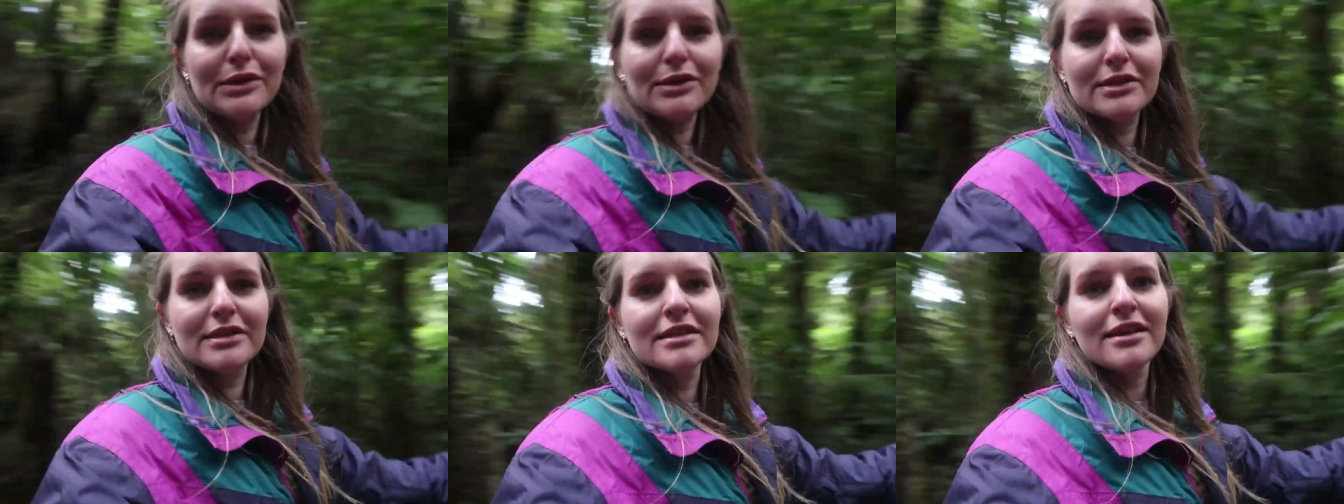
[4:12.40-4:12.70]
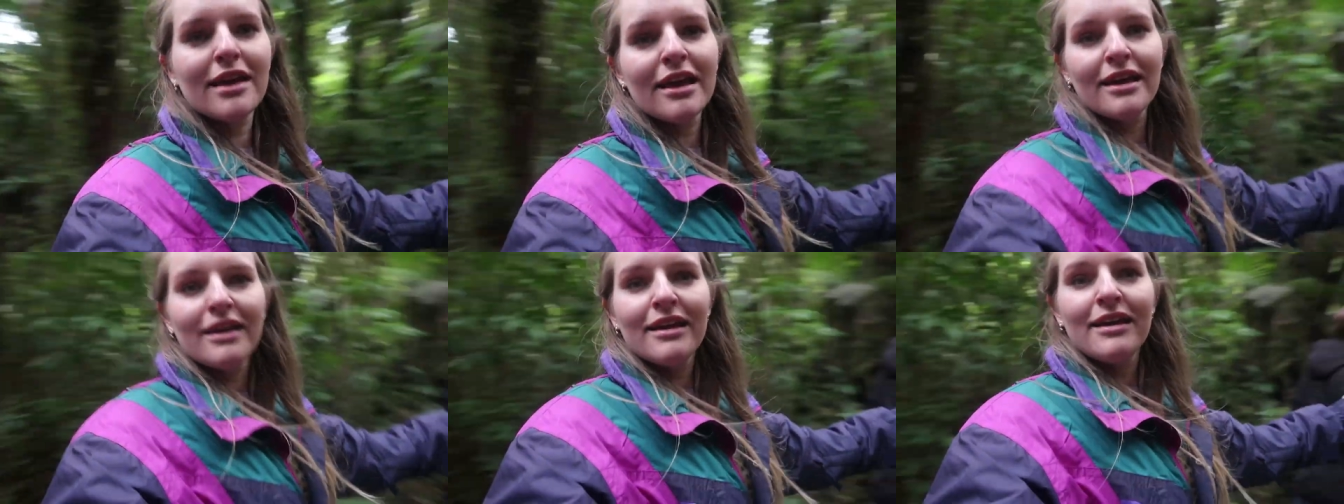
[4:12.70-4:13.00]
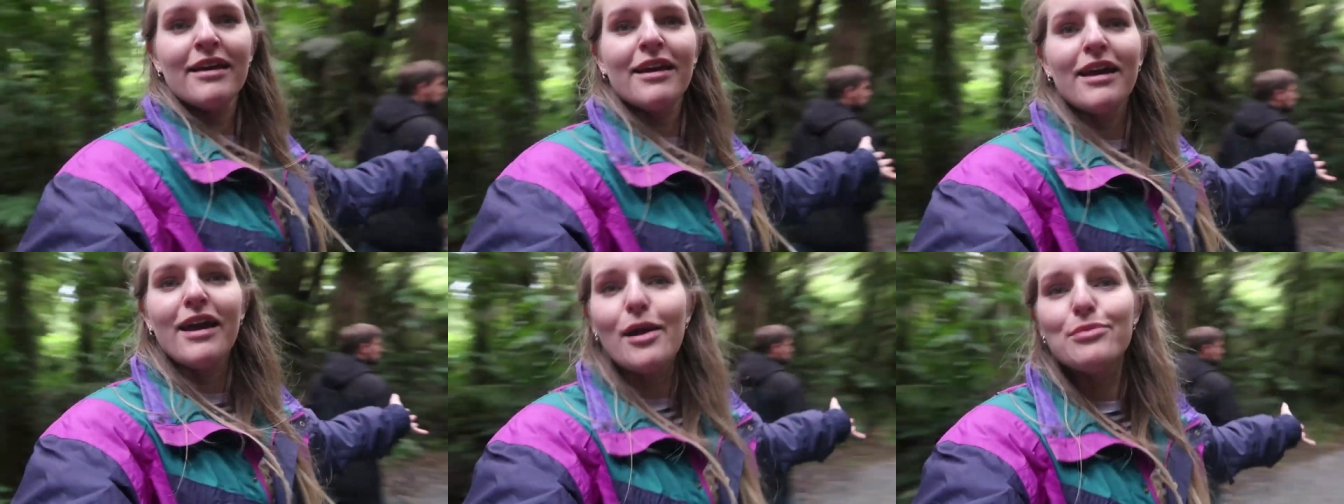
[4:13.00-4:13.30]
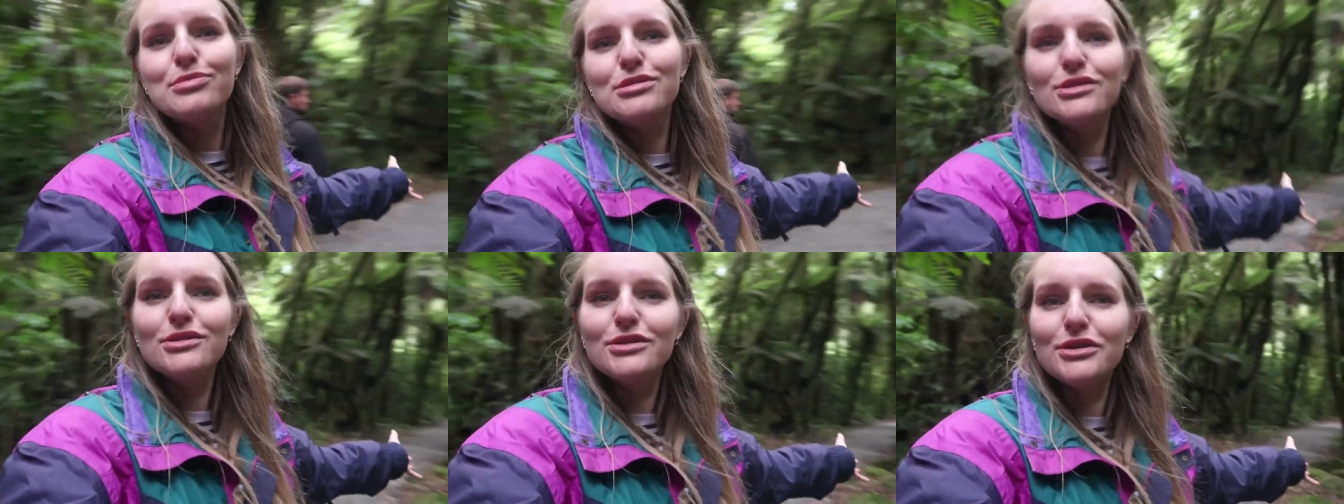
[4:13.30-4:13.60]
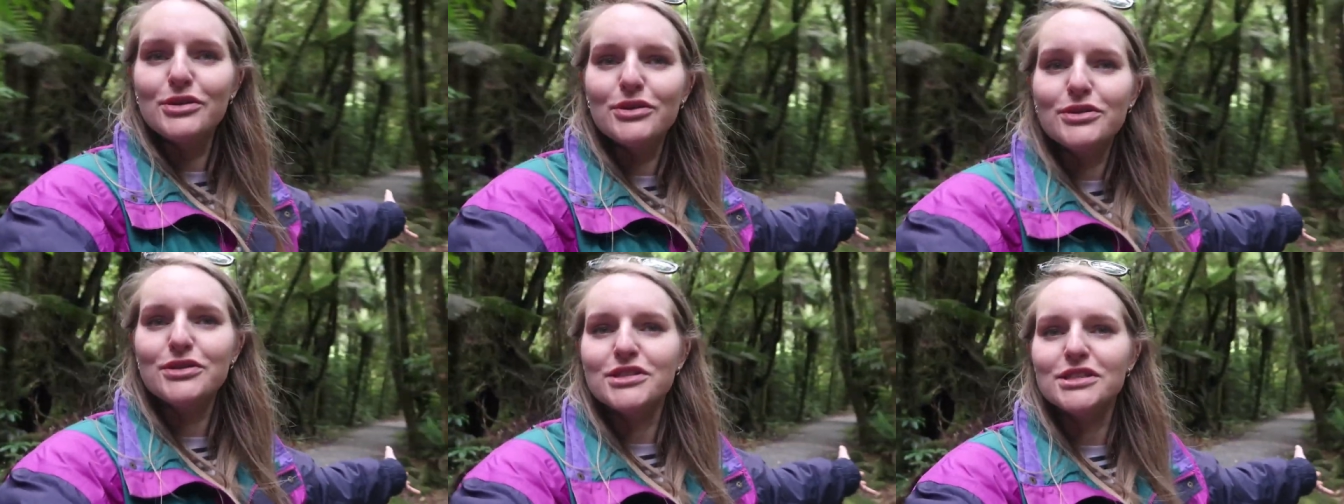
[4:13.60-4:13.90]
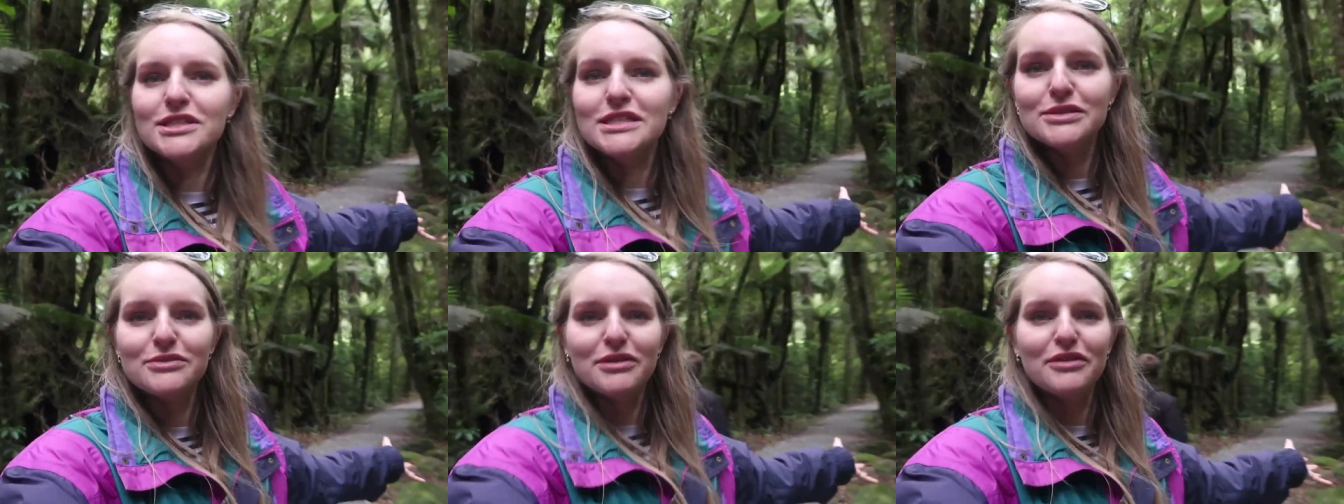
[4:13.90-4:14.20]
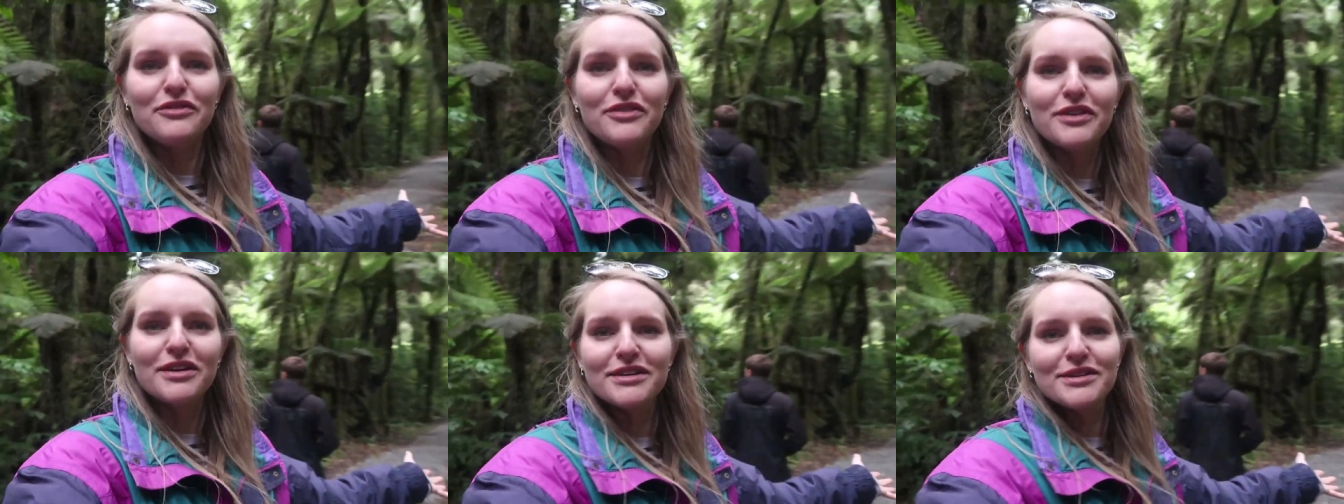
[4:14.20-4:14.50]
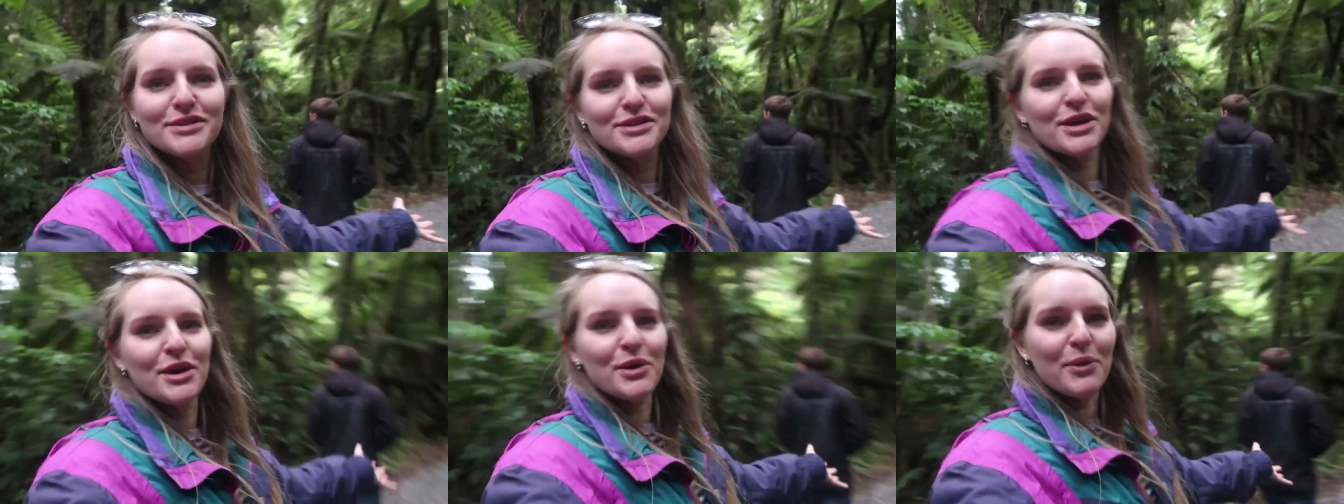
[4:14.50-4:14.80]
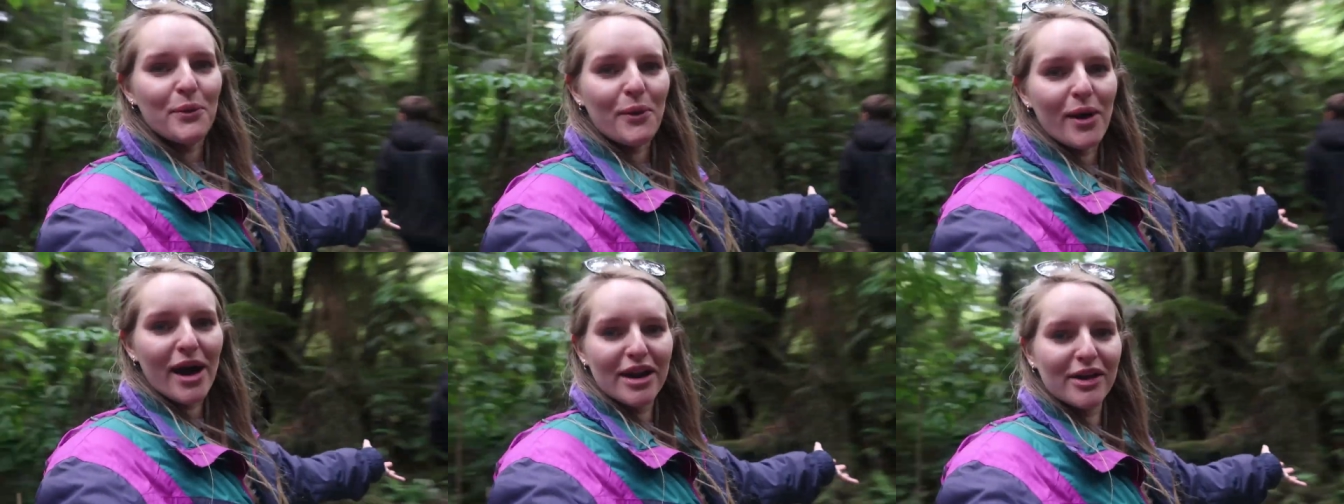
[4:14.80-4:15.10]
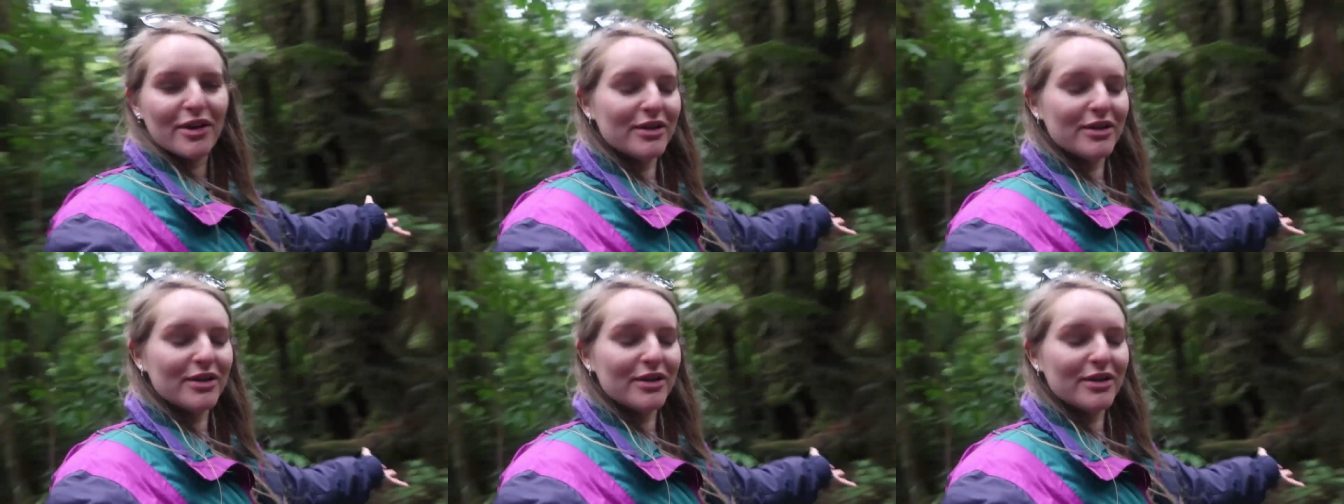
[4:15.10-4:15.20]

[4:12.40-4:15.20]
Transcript: looks absolutely gorgeous so we figured why